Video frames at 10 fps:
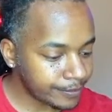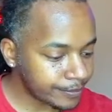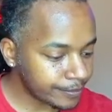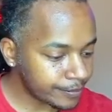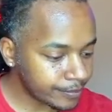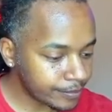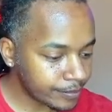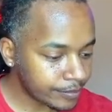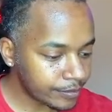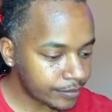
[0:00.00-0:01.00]

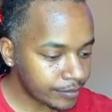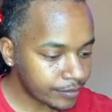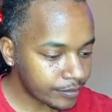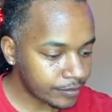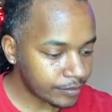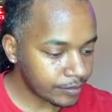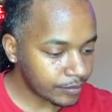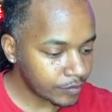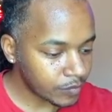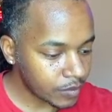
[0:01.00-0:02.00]

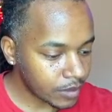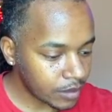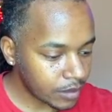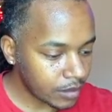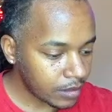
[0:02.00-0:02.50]
(silence)